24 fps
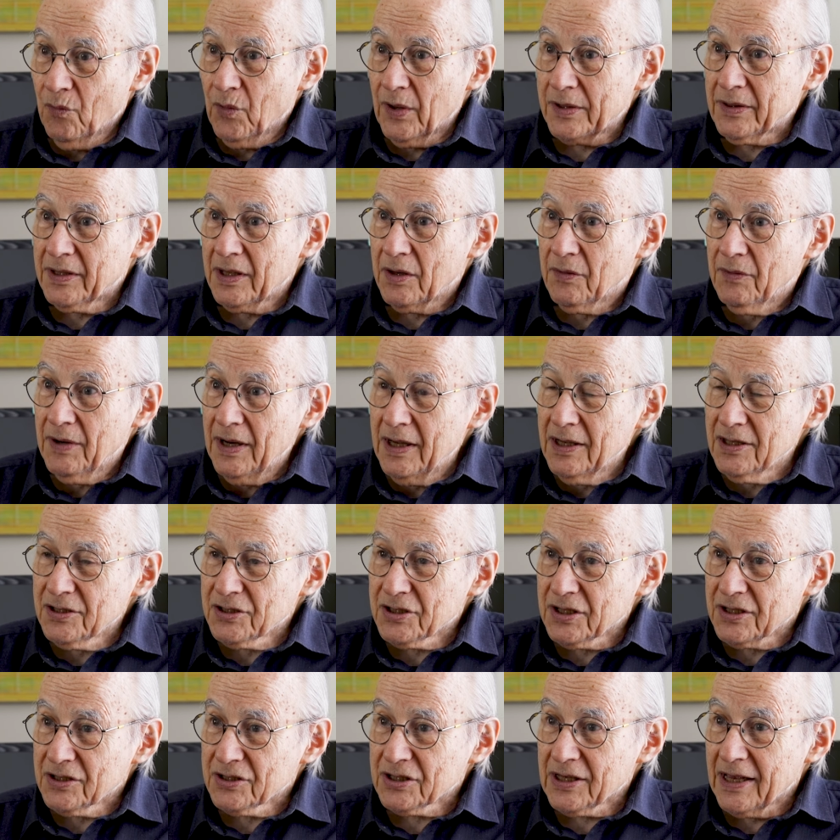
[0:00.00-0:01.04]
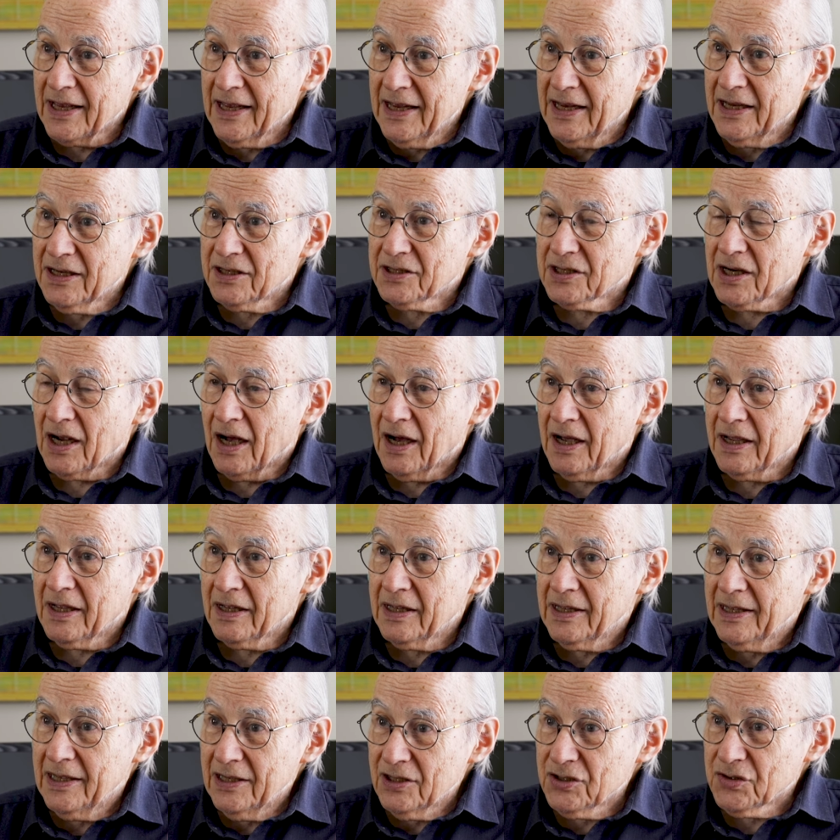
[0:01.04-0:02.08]
What there is
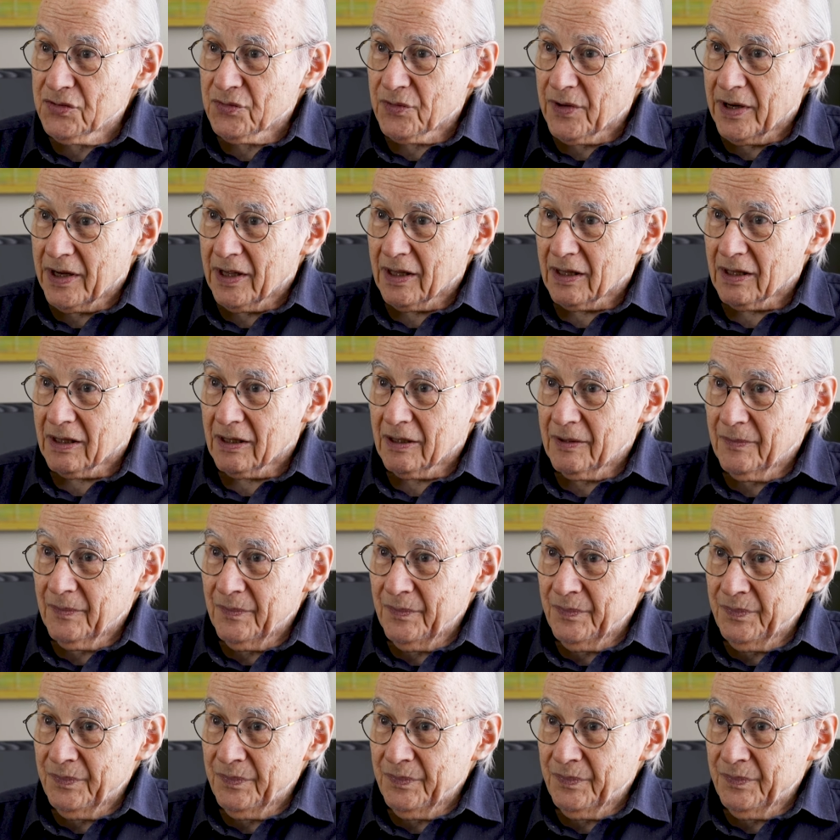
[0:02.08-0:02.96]
anti-Israel